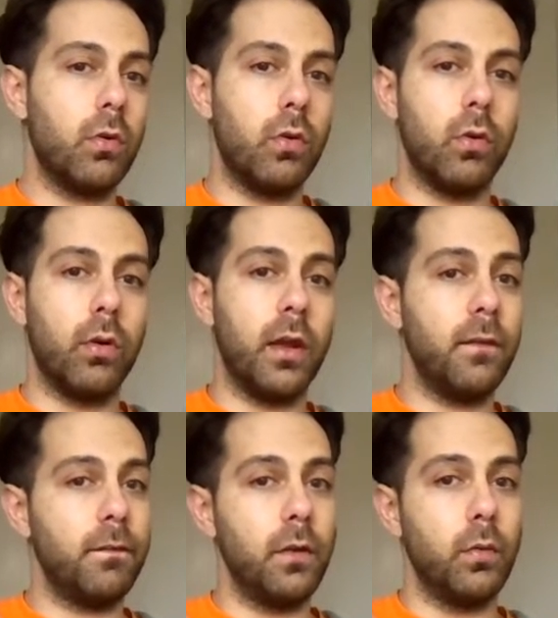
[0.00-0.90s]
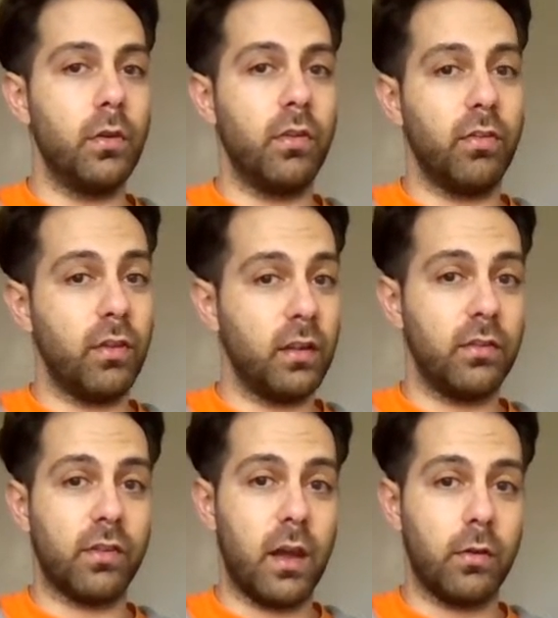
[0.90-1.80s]
or if you were to sing
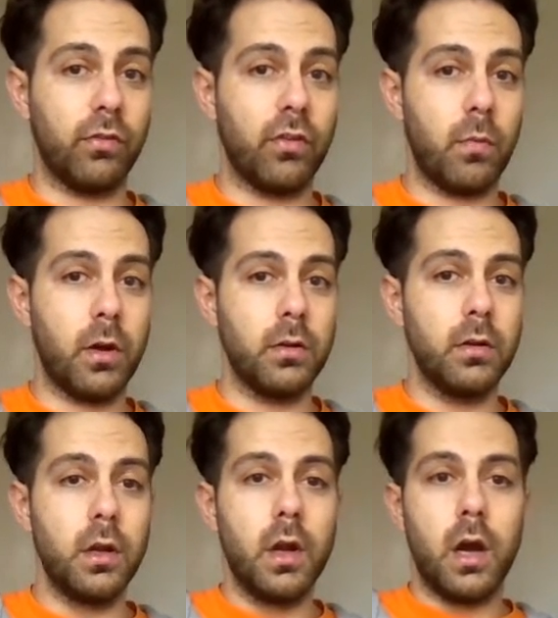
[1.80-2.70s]
the scale to someone,